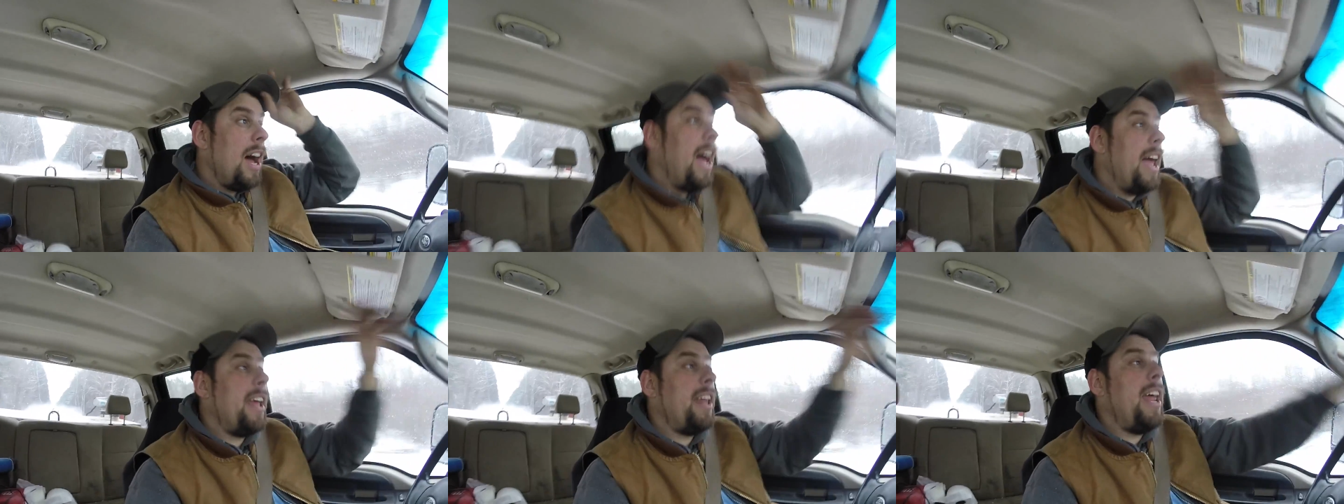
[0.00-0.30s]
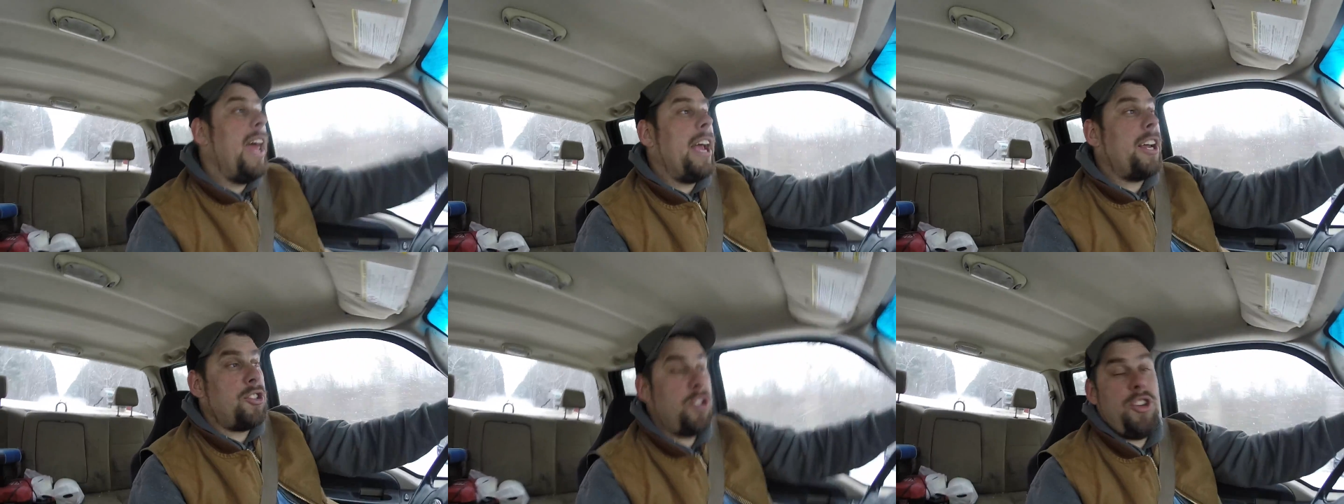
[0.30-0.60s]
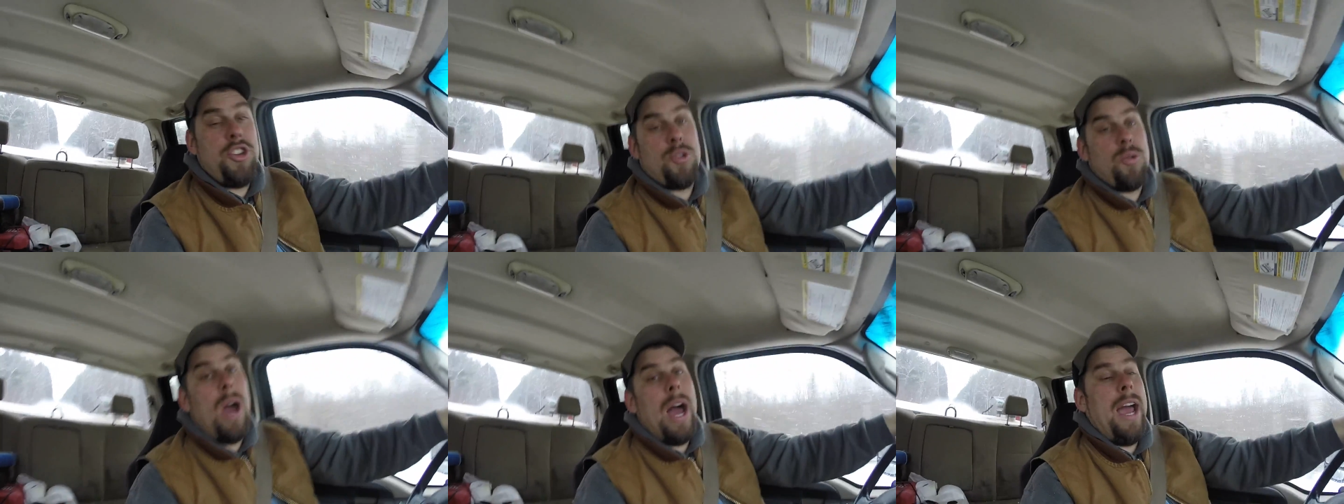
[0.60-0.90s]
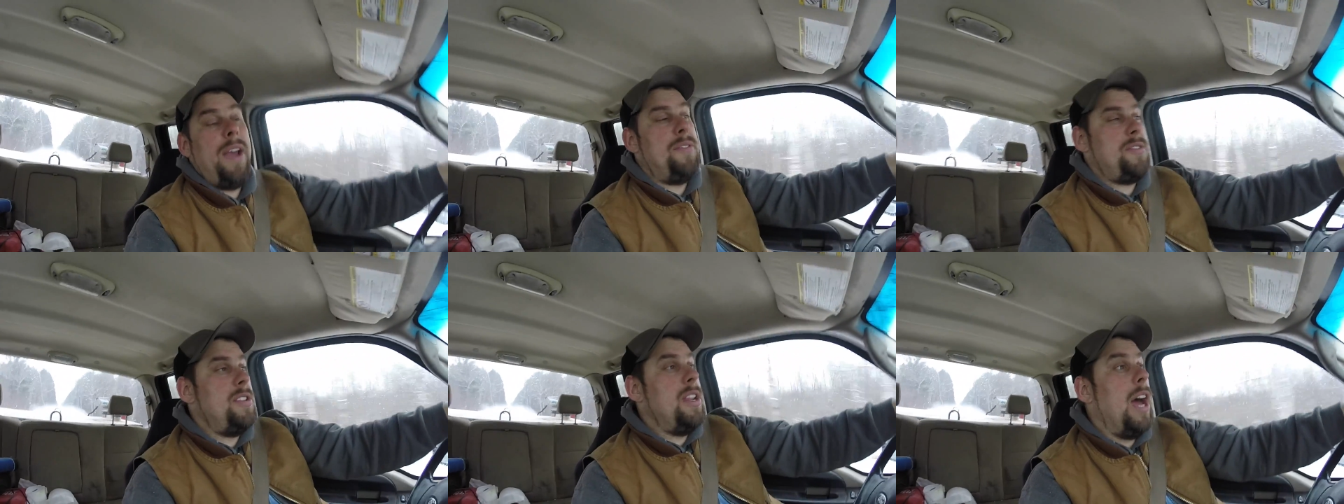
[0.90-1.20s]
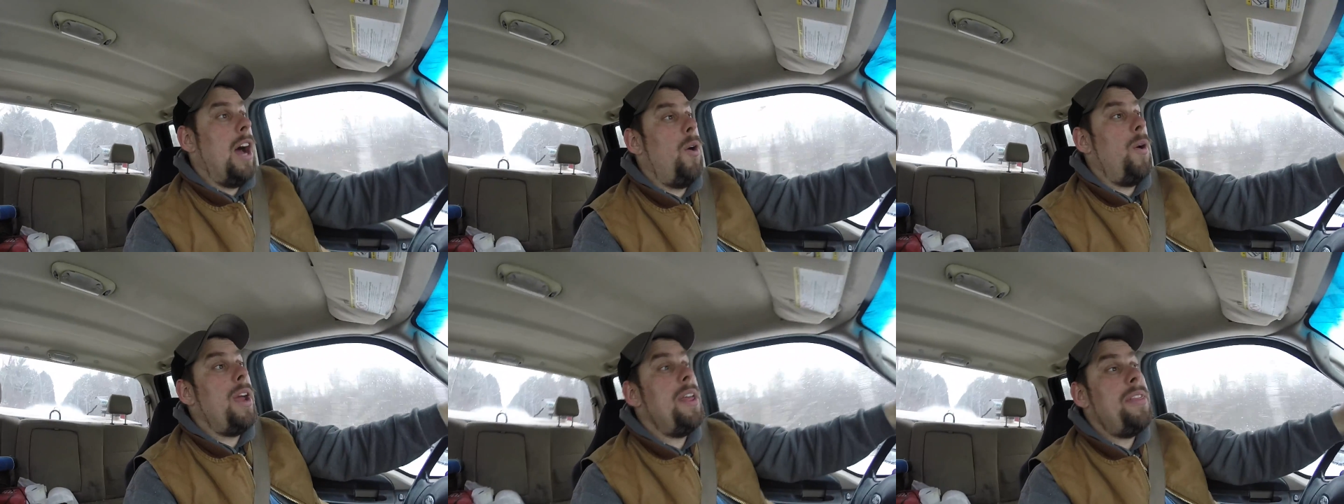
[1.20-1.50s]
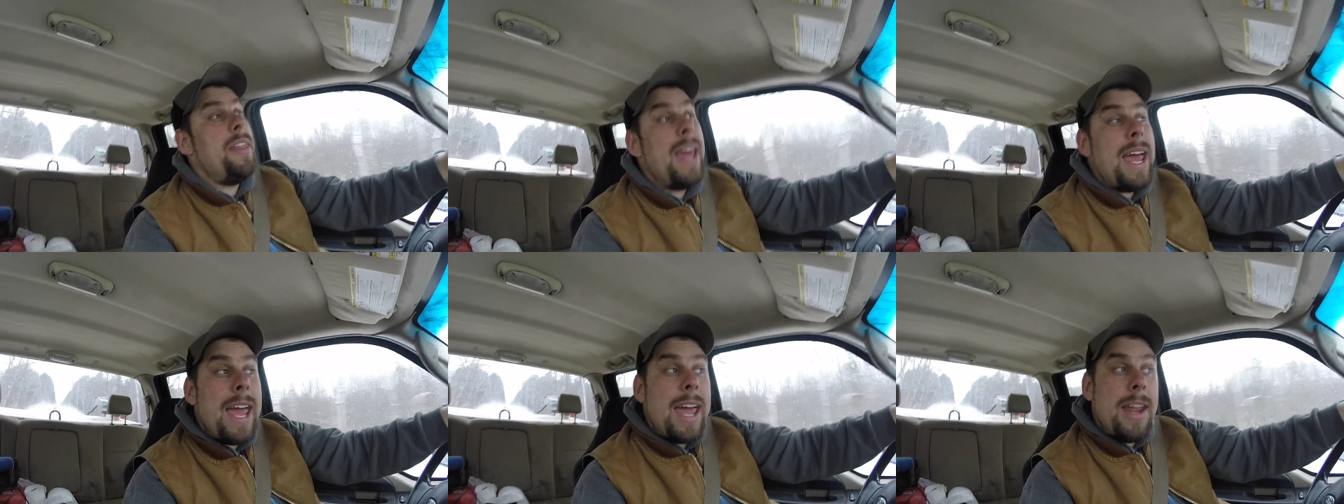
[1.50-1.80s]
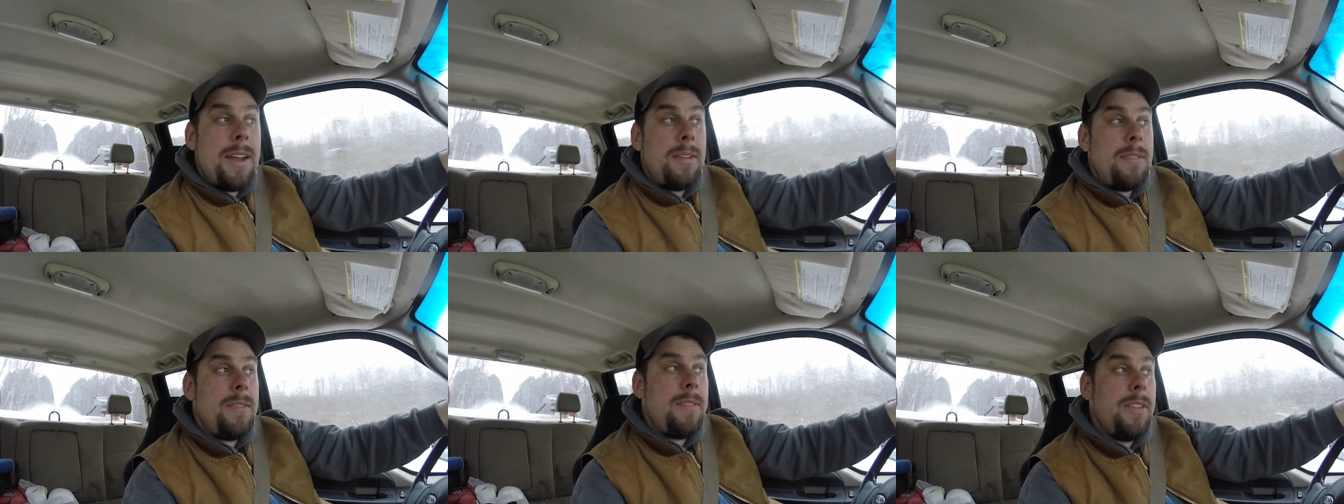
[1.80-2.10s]
It actually drives now. And
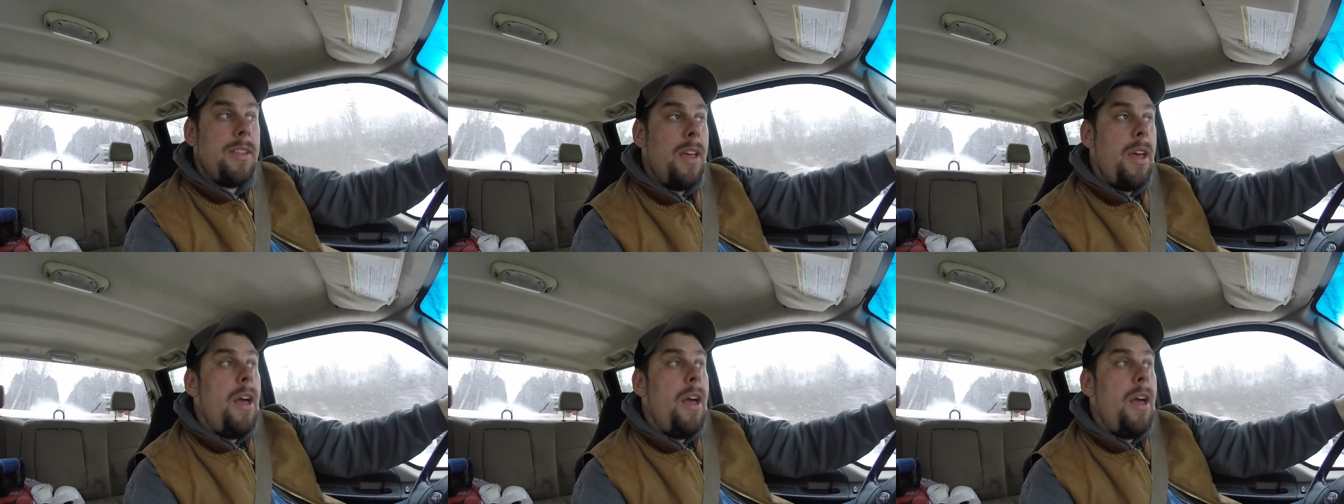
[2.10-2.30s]
then